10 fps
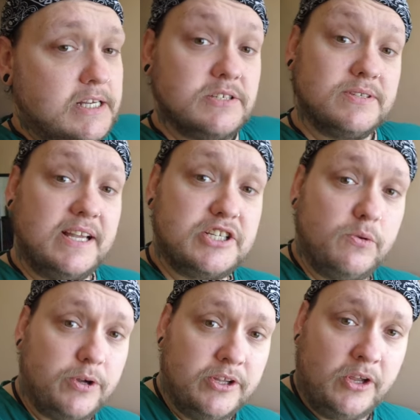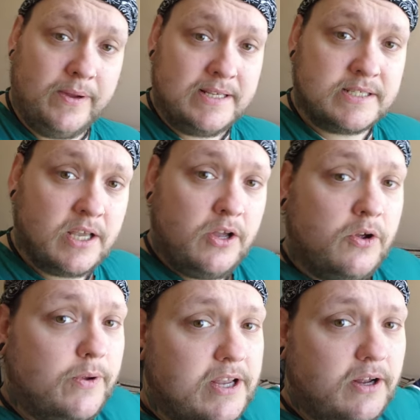So essentially what you do is,
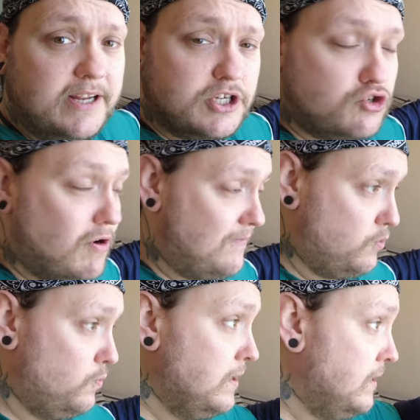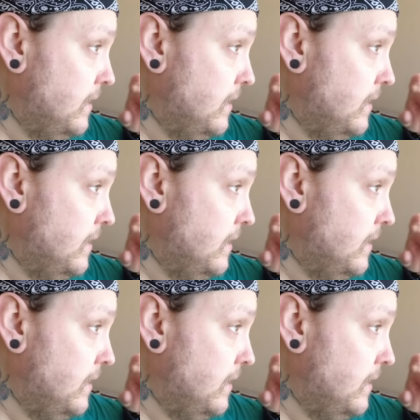when you're looking to travel,